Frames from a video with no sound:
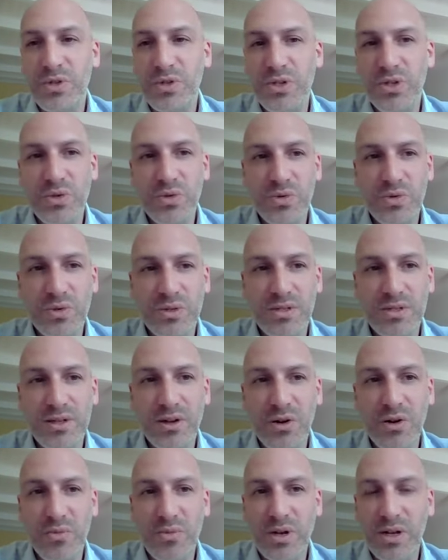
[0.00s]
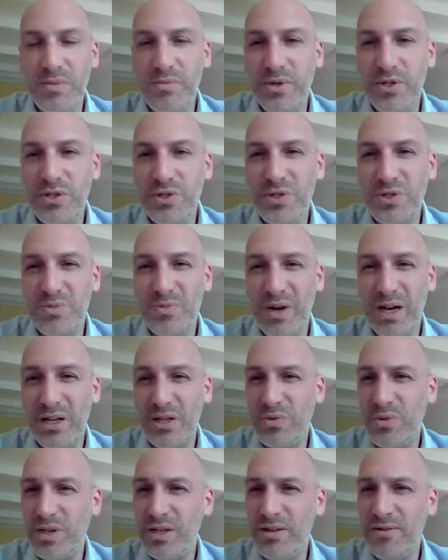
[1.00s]
reduce global emissions by
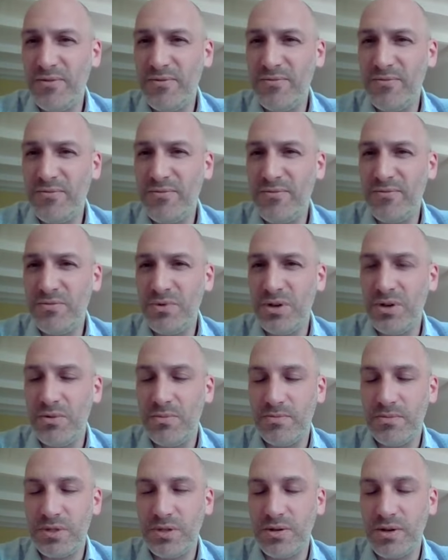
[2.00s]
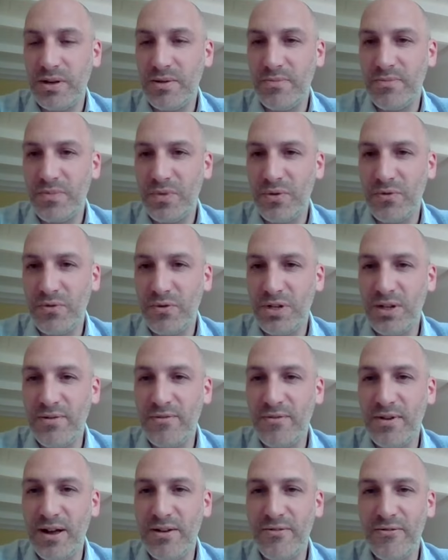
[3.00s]

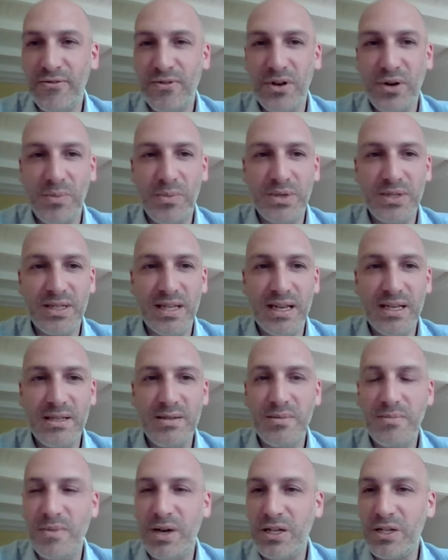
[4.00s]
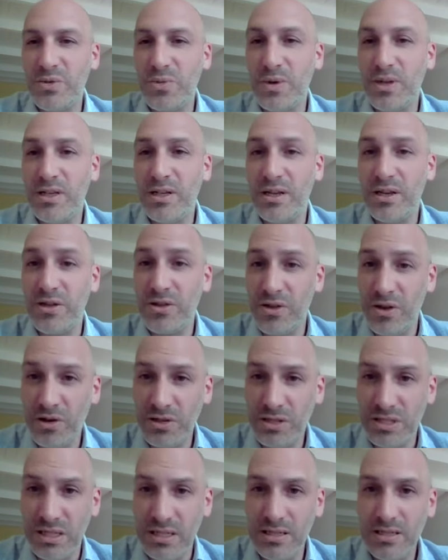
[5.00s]
45% by
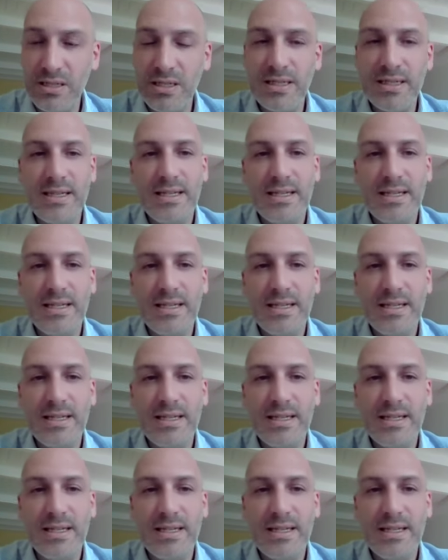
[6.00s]
2030,